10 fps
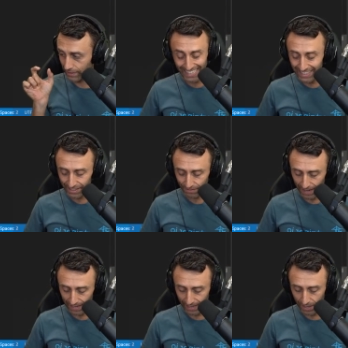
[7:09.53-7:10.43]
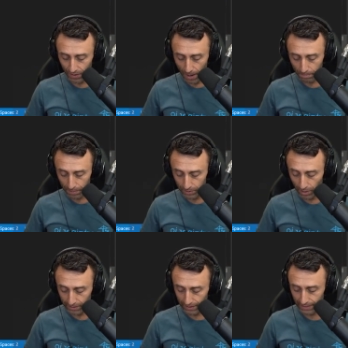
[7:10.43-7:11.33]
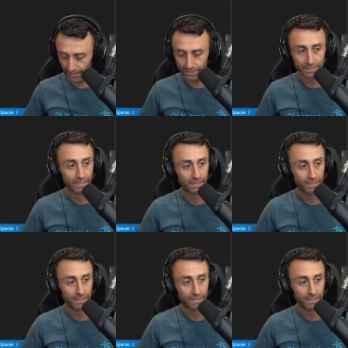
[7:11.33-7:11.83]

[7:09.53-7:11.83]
in the file rep.txt.